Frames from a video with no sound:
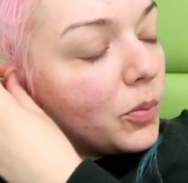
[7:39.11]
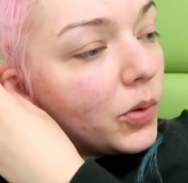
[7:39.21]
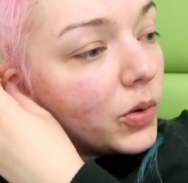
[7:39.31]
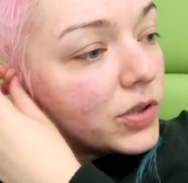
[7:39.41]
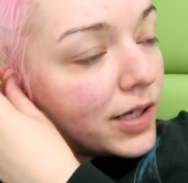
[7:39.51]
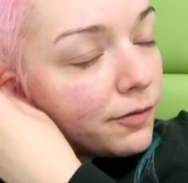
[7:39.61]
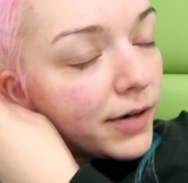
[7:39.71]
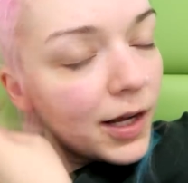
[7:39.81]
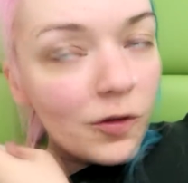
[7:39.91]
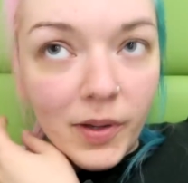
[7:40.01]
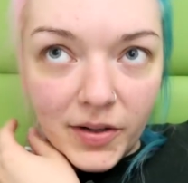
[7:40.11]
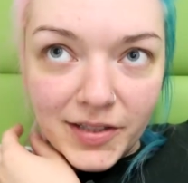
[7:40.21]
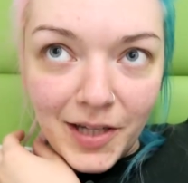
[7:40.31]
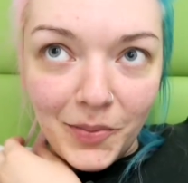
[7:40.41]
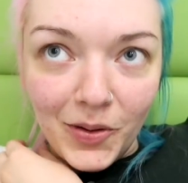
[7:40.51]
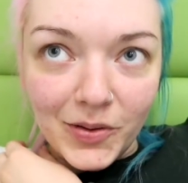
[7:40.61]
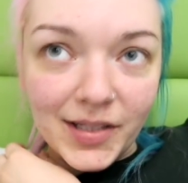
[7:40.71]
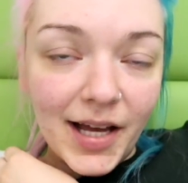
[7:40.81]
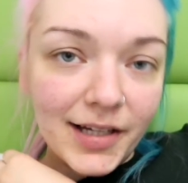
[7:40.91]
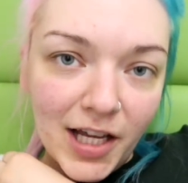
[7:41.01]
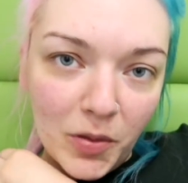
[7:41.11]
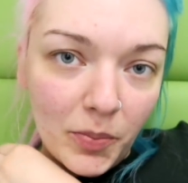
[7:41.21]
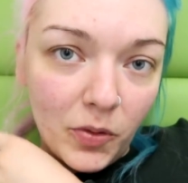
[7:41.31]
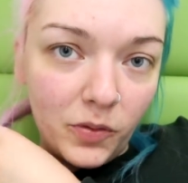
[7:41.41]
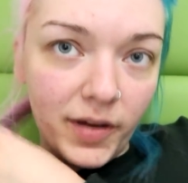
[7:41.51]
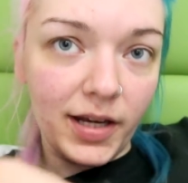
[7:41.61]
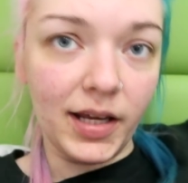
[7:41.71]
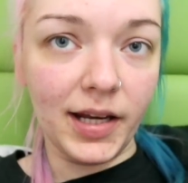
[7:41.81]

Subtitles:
But I've run out of paracetamols and ibuprofen,